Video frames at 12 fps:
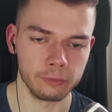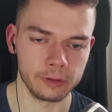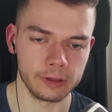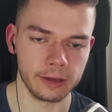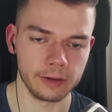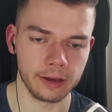it
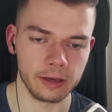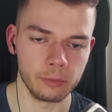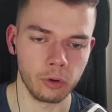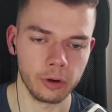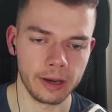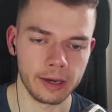later
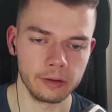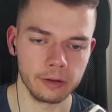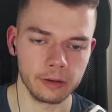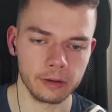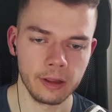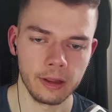anymore in
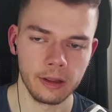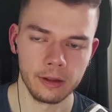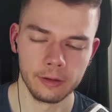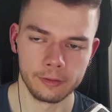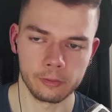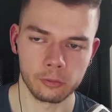editing.
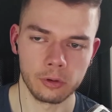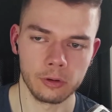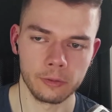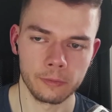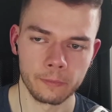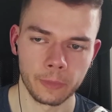So
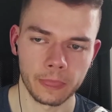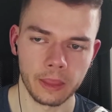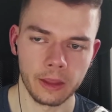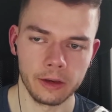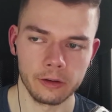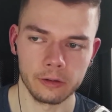
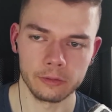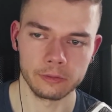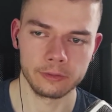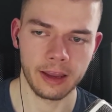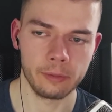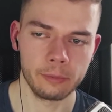in a
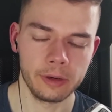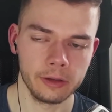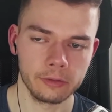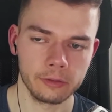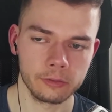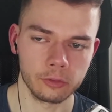
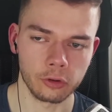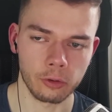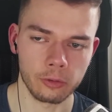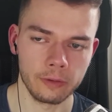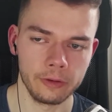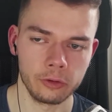10-minute
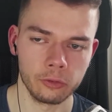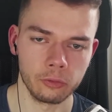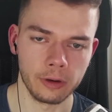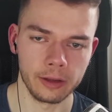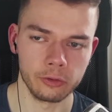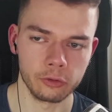tutorial video,
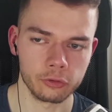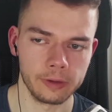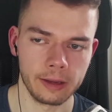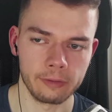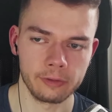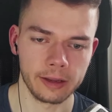I usually
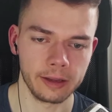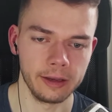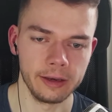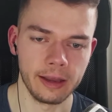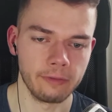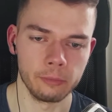have like
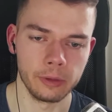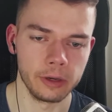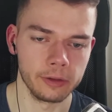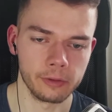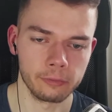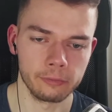11
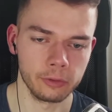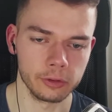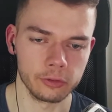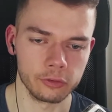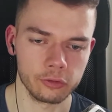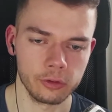minutes of
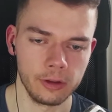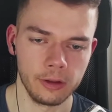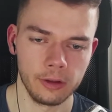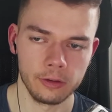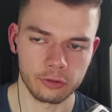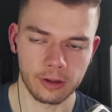footage.
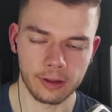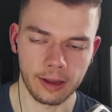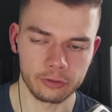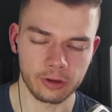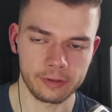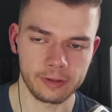I
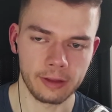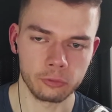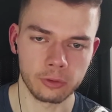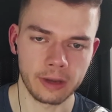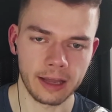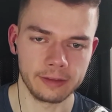just have to
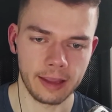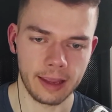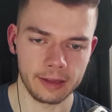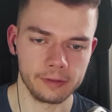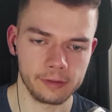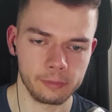cut the
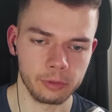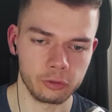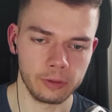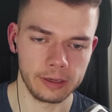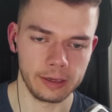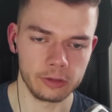ends
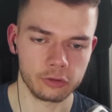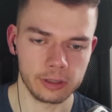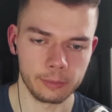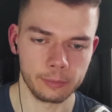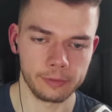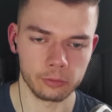between each
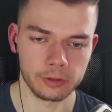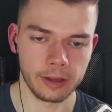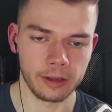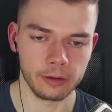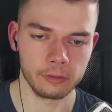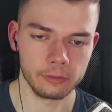clip so
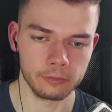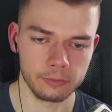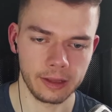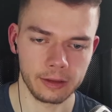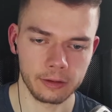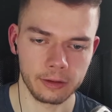
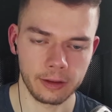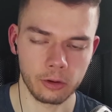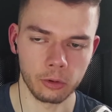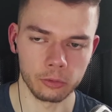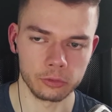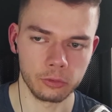they
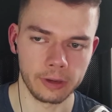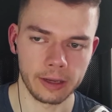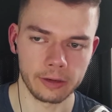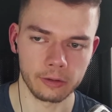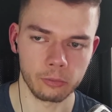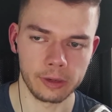go
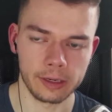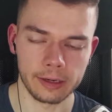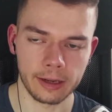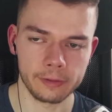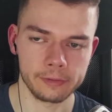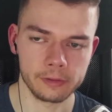together really
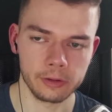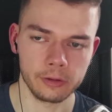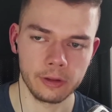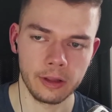nicely.